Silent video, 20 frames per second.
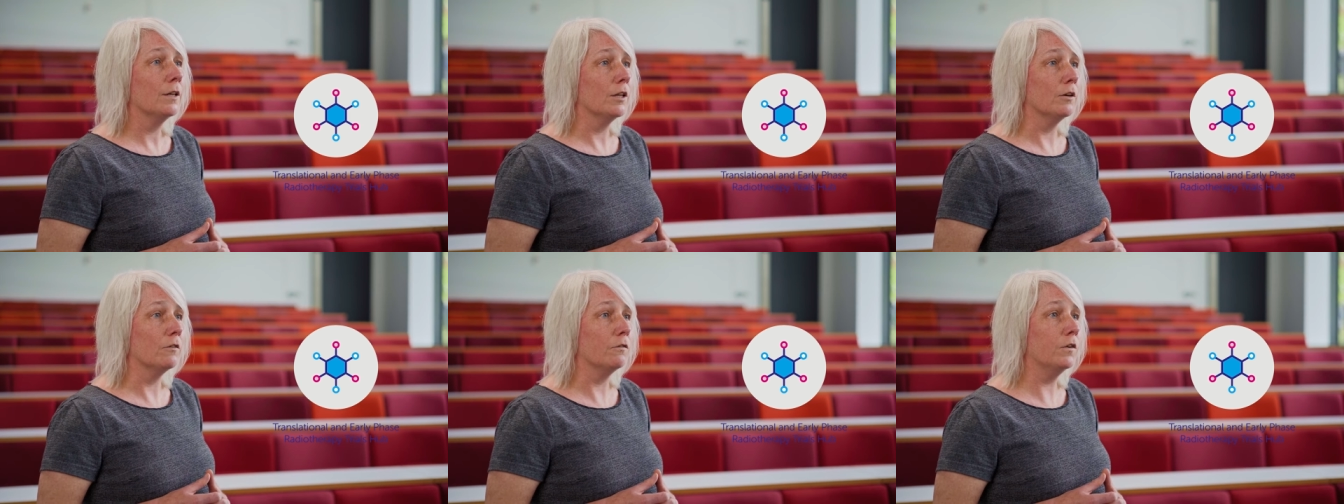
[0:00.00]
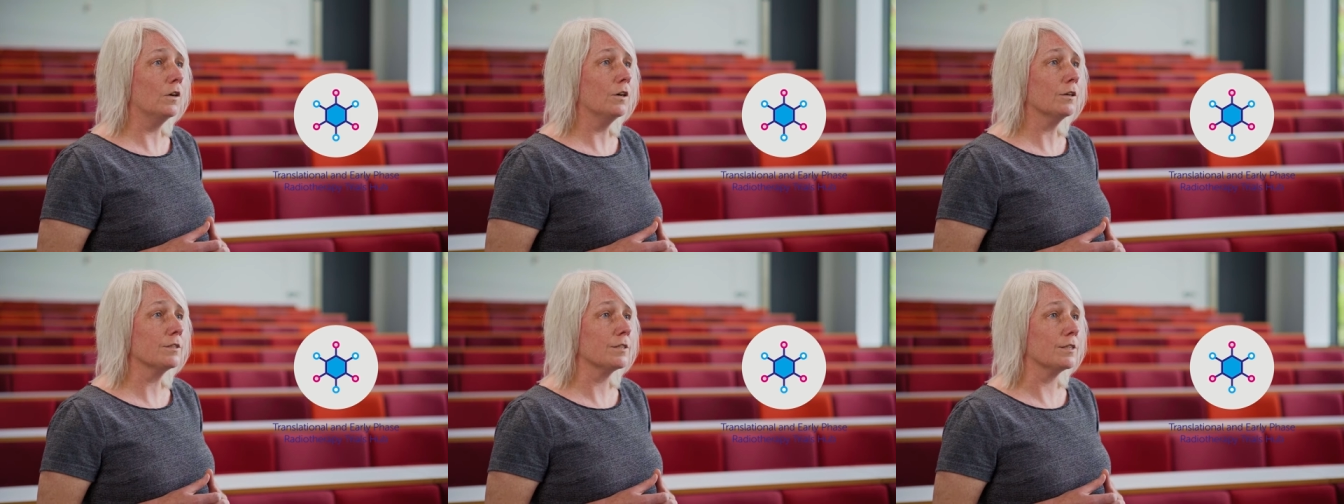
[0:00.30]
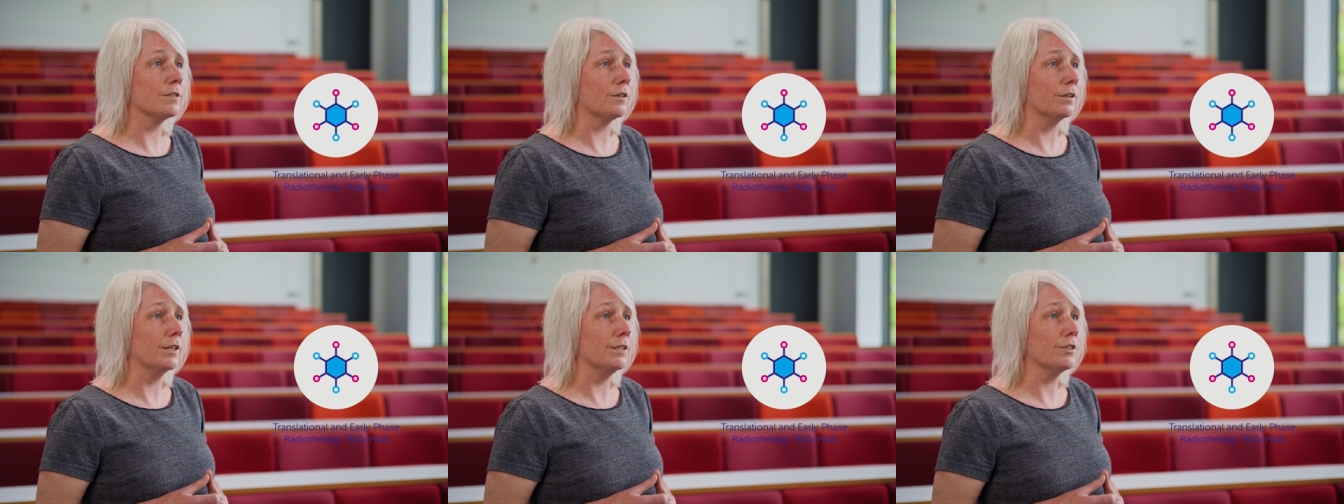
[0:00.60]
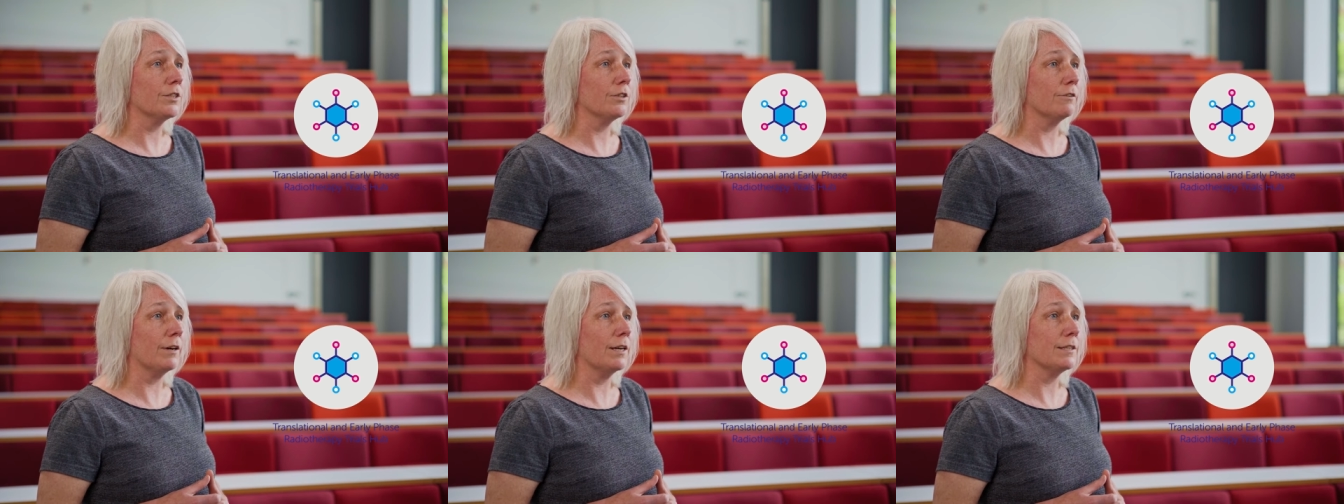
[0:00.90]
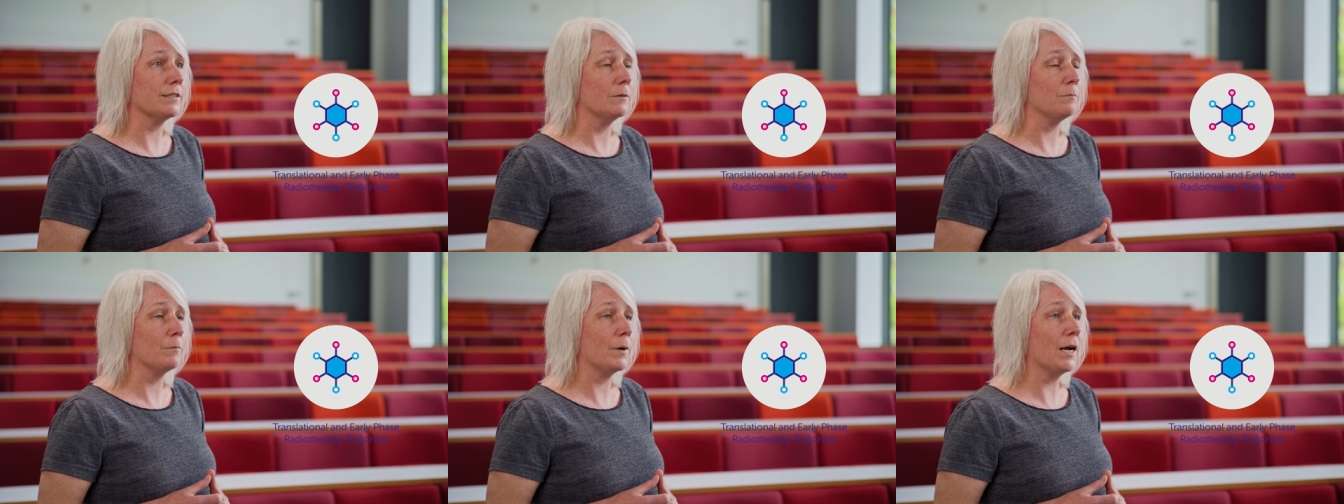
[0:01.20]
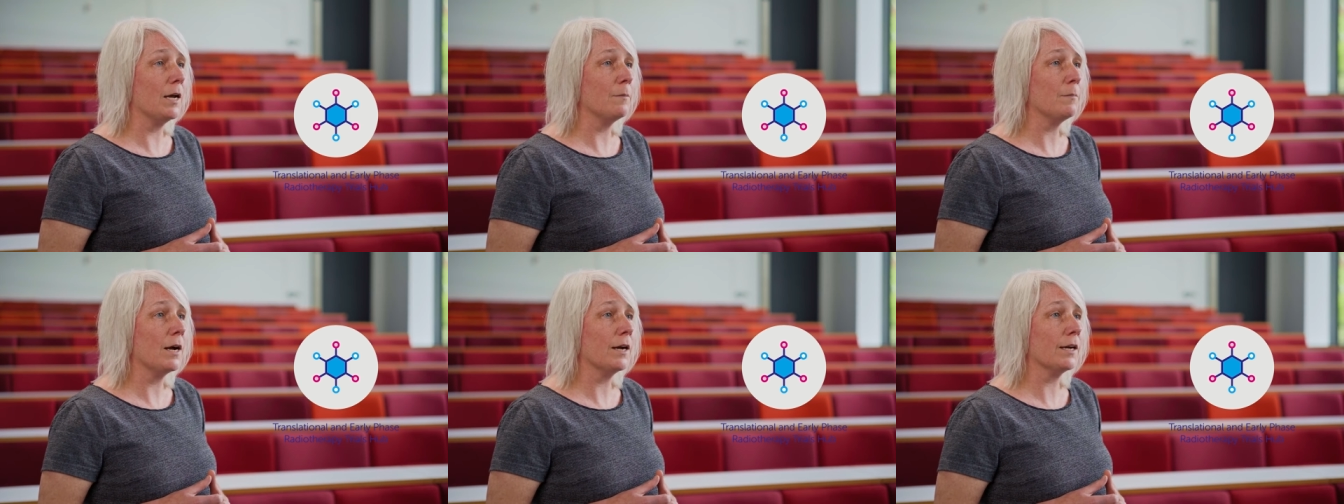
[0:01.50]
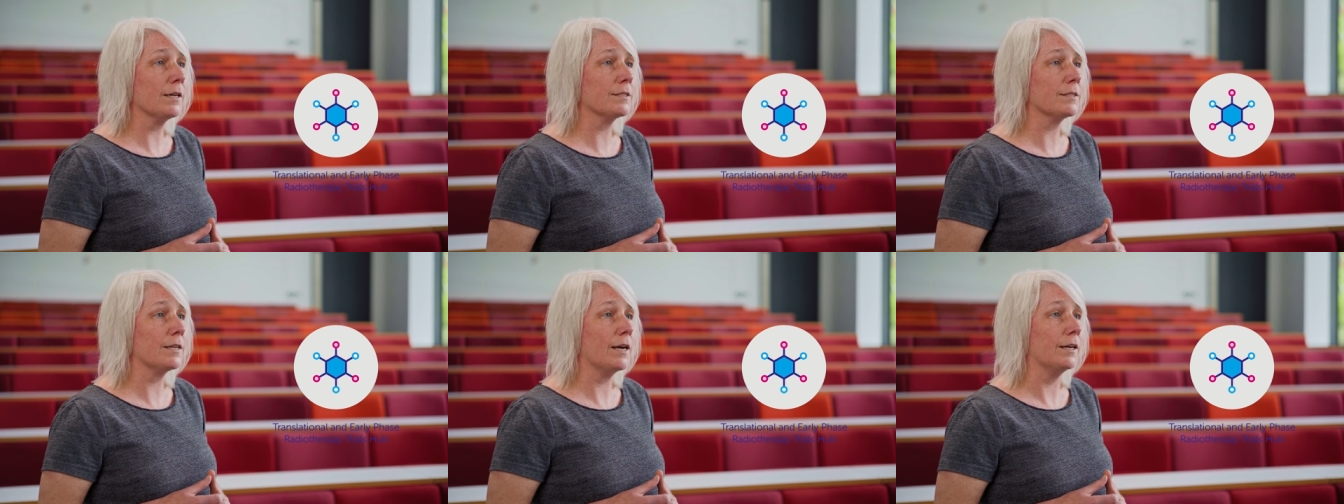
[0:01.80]
that focuses on integrating
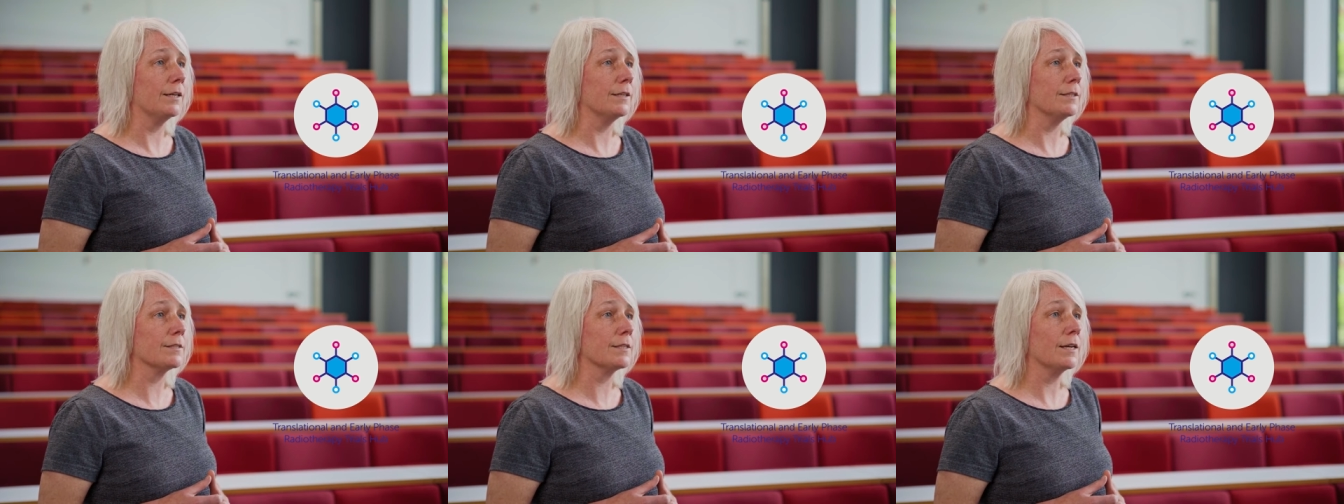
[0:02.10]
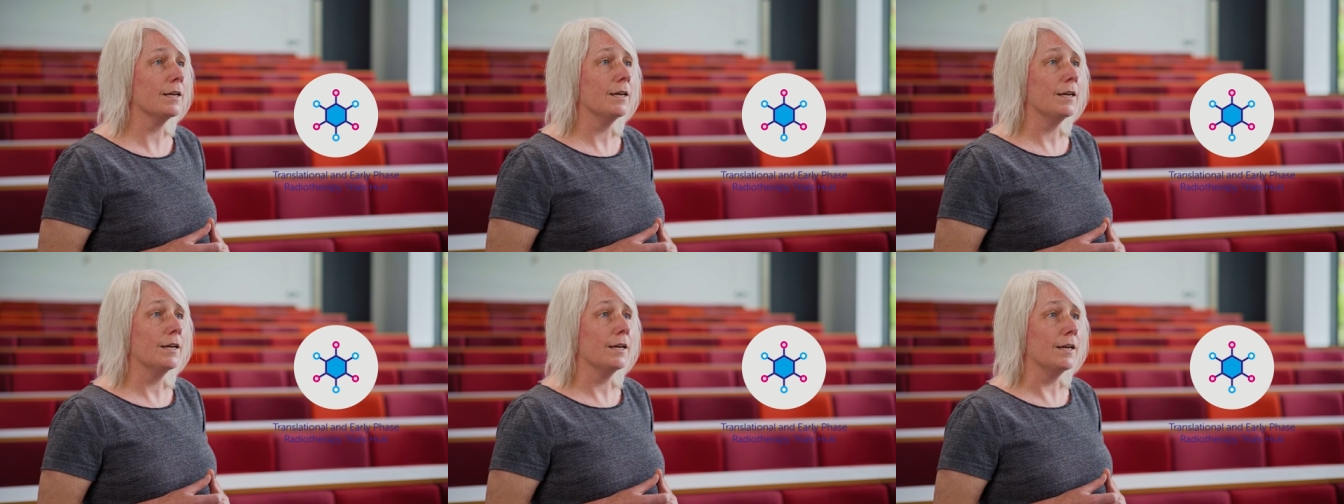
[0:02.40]
biomarker science